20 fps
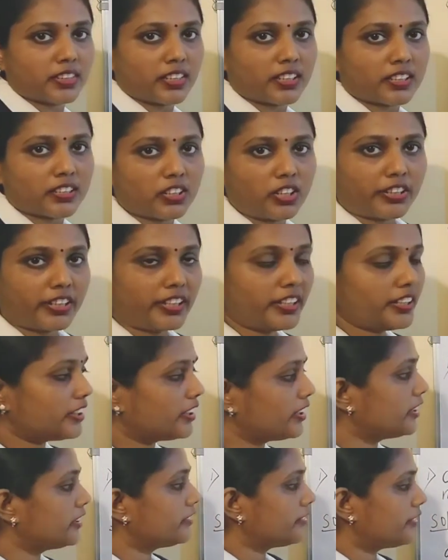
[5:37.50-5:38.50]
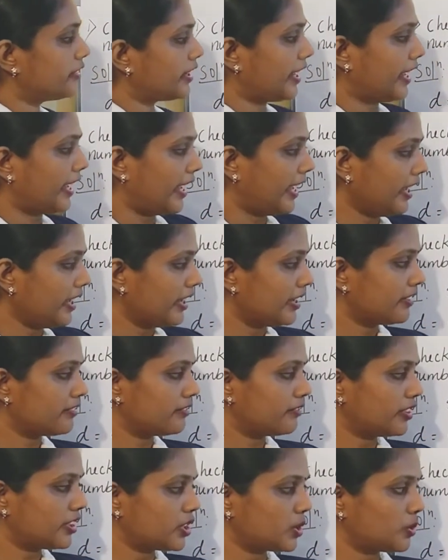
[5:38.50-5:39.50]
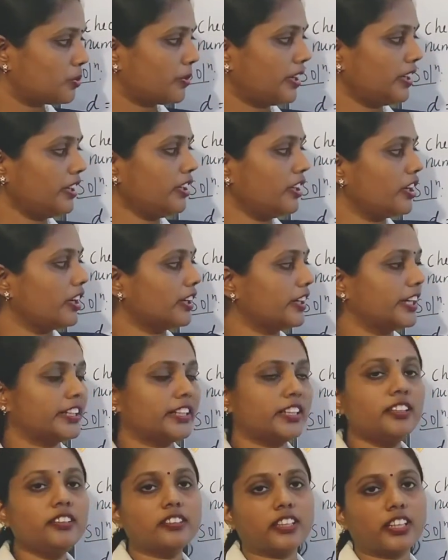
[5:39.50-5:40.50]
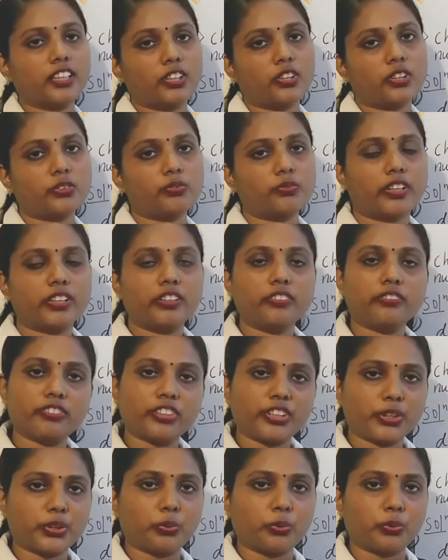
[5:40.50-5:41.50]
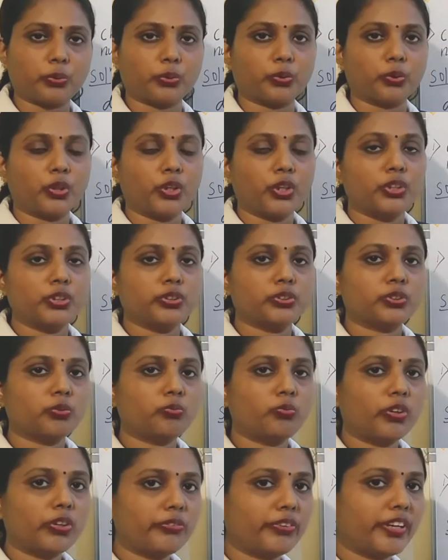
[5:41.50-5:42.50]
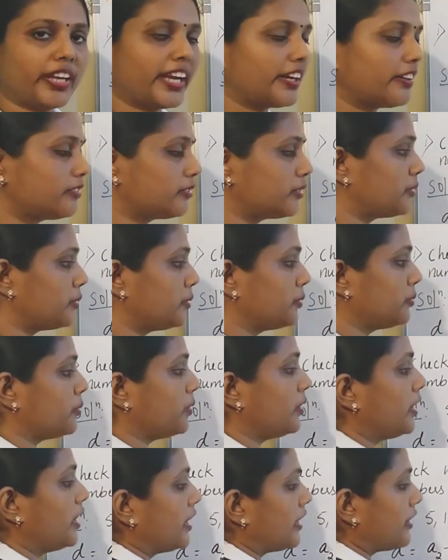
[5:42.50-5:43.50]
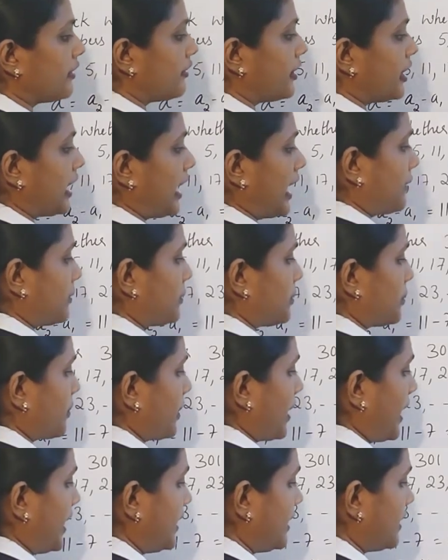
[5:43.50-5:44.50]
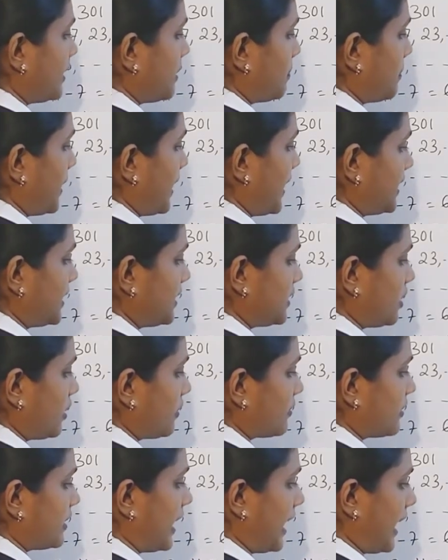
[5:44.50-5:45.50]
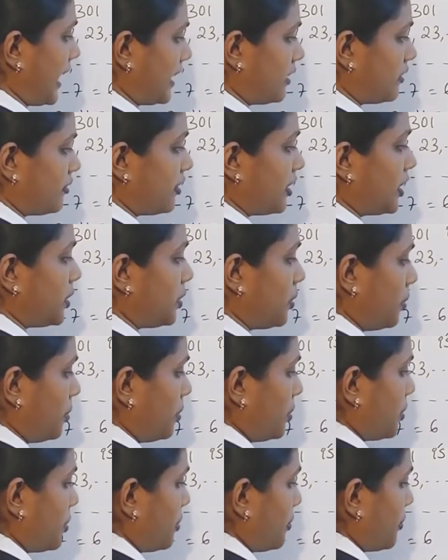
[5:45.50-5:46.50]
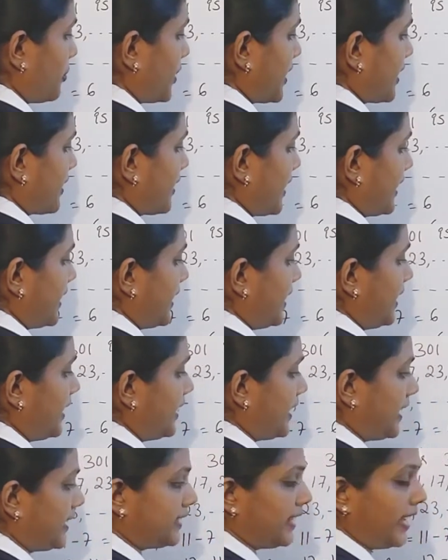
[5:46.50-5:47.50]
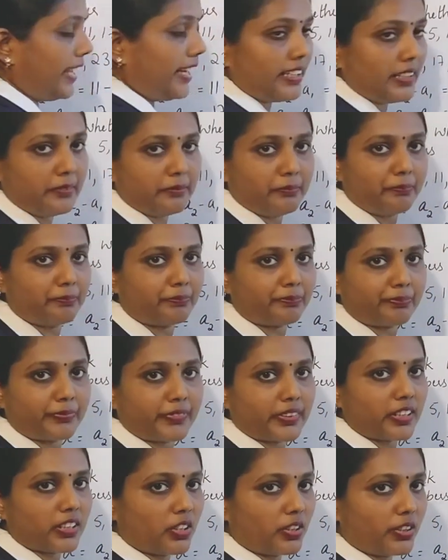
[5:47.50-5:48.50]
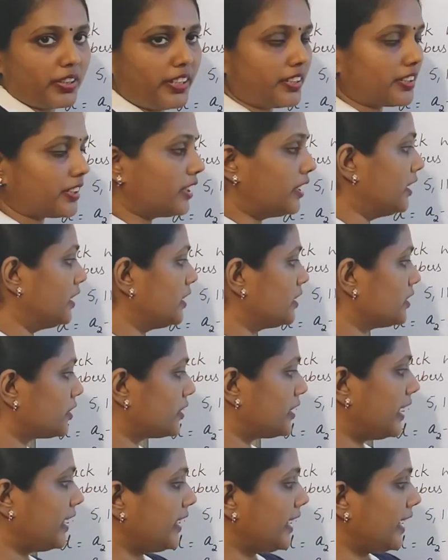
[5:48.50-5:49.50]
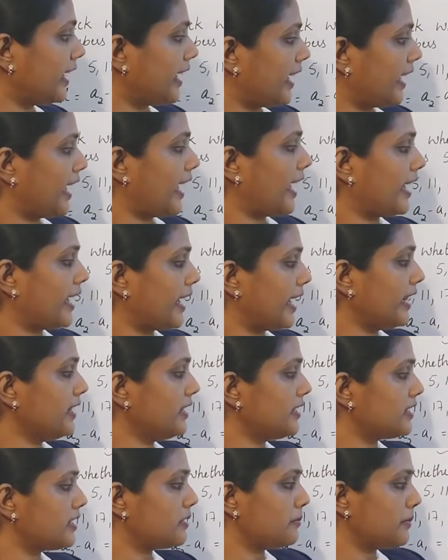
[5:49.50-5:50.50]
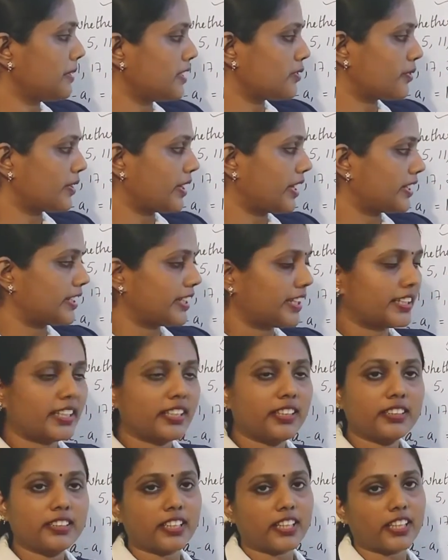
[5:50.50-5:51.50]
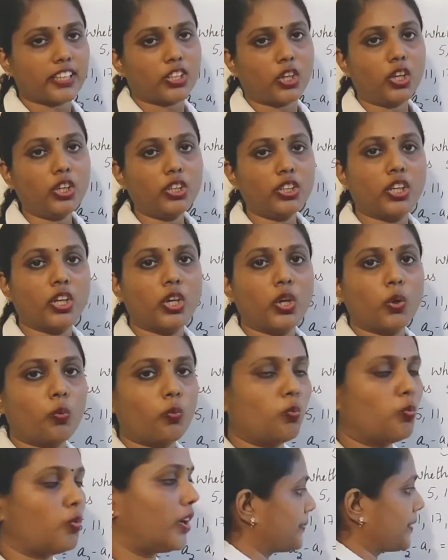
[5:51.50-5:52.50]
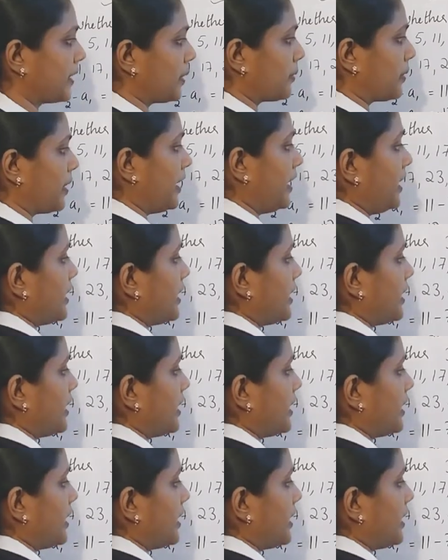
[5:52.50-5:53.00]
Got it? For A, which one you are getting 301, we don't know. So what we have to do, we have to write in the place of that we don't know, we are writing it as N. Got it? So that AN term is we are taking 301. Okay?